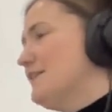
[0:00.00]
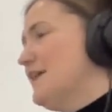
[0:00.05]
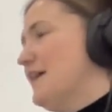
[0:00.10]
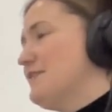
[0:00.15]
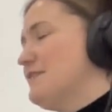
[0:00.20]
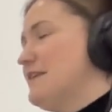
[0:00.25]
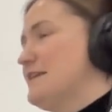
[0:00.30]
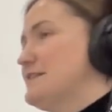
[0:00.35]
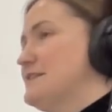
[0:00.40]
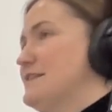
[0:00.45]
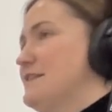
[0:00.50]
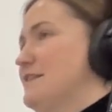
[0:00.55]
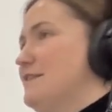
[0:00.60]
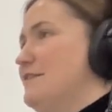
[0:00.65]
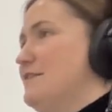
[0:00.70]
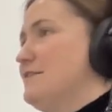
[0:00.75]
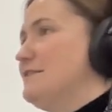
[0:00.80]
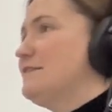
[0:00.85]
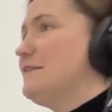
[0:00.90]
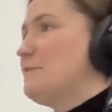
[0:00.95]
I think
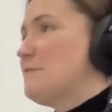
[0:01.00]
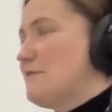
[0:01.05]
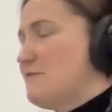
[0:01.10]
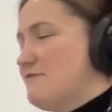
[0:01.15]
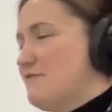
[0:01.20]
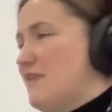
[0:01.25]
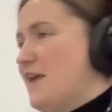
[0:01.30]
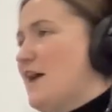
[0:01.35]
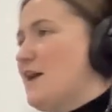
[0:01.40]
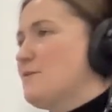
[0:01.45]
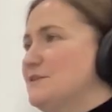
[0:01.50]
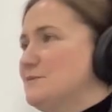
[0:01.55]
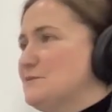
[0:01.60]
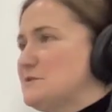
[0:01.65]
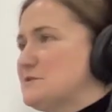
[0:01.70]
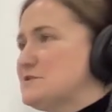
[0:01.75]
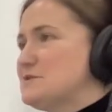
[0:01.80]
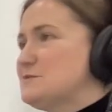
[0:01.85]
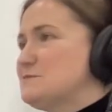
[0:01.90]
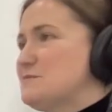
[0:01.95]
some of that
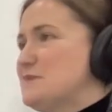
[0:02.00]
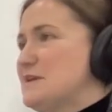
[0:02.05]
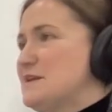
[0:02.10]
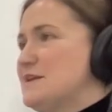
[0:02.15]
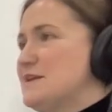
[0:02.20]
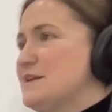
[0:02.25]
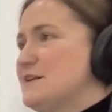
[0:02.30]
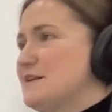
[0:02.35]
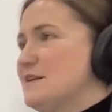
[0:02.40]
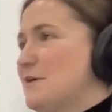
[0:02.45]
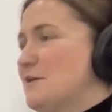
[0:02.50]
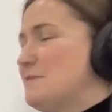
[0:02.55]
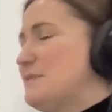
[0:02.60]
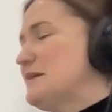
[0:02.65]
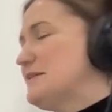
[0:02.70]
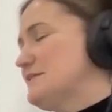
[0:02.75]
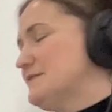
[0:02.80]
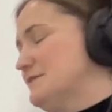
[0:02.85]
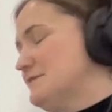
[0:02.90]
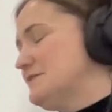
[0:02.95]
will speed our
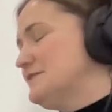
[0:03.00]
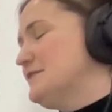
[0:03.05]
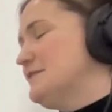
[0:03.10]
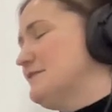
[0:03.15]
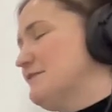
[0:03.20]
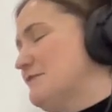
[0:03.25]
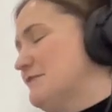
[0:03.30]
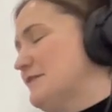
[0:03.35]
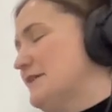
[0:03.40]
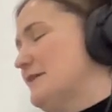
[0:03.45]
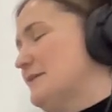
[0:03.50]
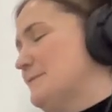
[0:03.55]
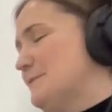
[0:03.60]
pace of delivery.